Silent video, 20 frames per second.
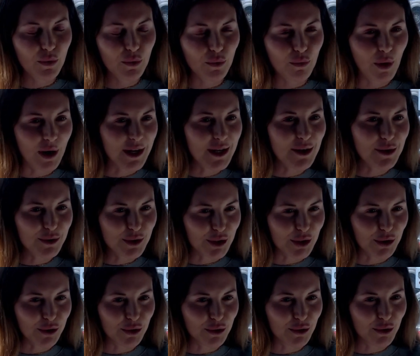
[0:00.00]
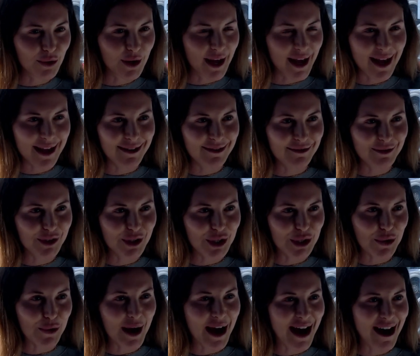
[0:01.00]
what do you do, and do
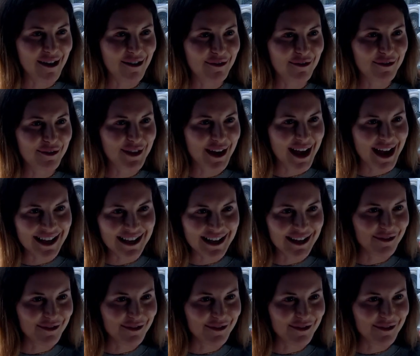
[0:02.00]
you have any